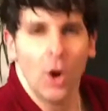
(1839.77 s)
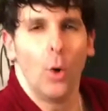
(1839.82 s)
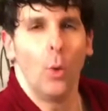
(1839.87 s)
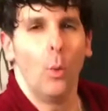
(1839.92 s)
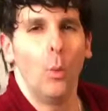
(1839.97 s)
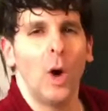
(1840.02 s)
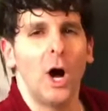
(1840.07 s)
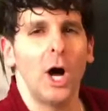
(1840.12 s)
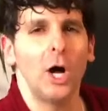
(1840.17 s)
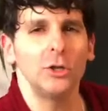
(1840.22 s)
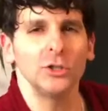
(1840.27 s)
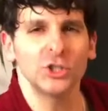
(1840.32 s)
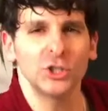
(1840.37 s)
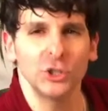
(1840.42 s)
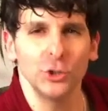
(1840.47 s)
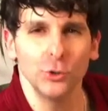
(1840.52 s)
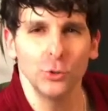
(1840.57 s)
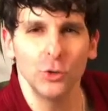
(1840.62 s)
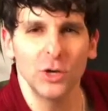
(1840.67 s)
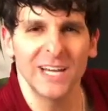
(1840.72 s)
won't
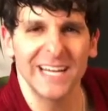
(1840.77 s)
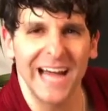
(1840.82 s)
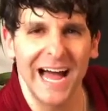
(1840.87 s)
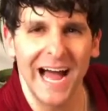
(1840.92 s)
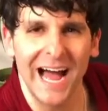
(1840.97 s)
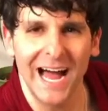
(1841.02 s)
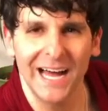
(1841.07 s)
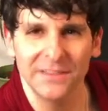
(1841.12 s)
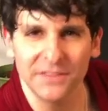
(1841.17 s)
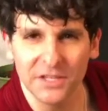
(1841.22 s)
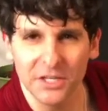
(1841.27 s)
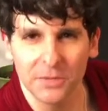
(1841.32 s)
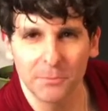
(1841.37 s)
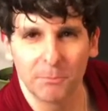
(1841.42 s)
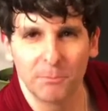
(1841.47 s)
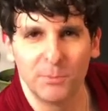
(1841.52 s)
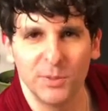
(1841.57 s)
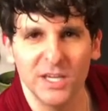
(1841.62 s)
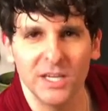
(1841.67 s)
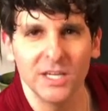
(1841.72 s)
you kindly
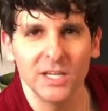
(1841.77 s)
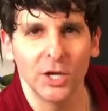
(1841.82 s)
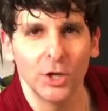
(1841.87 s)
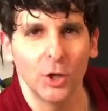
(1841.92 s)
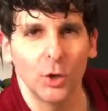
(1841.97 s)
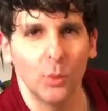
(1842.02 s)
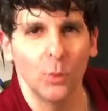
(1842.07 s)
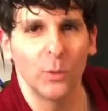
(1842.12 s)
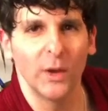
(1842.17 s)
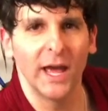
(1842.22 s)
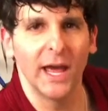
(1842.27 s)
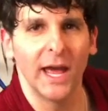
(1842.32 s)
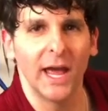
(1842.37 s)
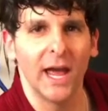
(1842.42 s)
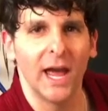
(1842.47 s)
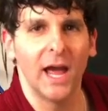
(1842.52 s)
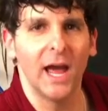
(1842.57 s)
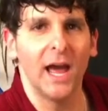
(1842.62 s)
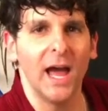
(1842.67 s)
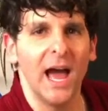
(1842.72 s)
be
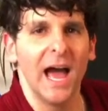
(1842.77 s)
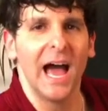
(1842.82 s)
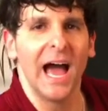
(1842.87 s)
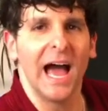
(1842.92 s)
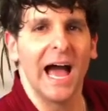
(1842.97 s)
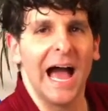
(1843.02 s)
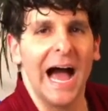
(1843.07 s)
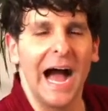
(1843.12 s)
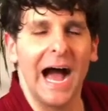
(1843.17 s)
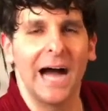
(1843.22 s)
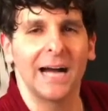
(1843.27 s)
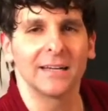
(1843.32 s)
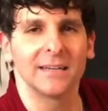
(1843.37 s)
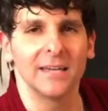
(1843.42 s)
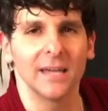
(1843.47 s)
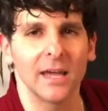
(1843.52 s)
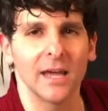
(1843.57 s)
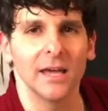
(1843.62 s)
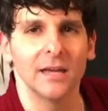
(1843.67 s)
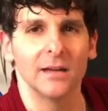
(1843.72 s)
aware? I
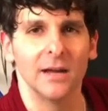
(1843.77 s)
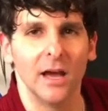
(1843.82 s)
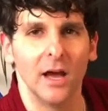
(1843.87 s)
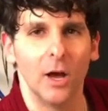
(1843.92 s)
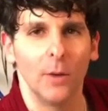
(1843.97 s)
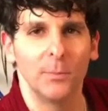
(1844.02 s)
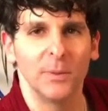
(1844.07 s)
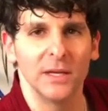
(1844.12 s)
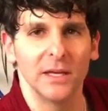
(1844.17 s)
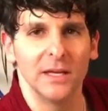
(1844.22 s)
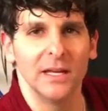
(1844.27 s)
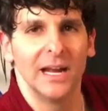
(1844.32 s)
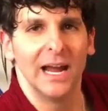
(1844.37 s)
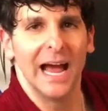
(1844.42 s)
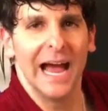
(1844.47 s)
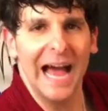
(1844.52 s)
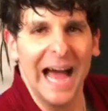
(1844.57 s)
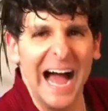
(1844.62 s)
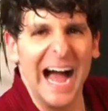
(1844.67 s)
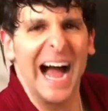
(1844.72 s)
can't help it.
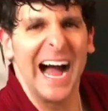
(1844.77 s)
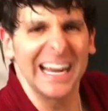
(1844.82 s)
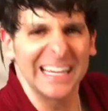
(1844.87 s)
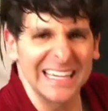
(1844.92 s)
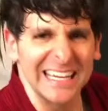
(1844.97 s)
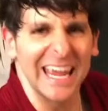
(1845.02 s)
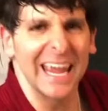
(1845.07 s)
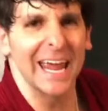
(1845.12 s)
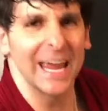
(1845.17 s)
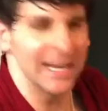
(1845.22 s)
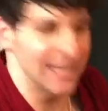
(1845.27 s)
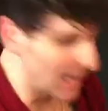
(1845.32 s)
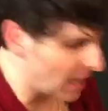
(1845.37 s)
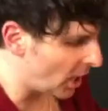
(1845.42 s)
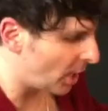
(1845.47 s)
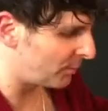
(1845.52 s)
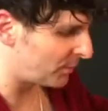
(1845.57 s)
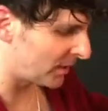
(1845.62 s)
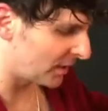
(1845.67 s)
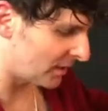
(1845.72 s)
I can't
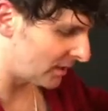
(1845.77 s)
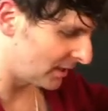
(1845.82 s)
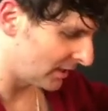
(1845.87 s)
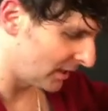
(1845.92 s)
help it.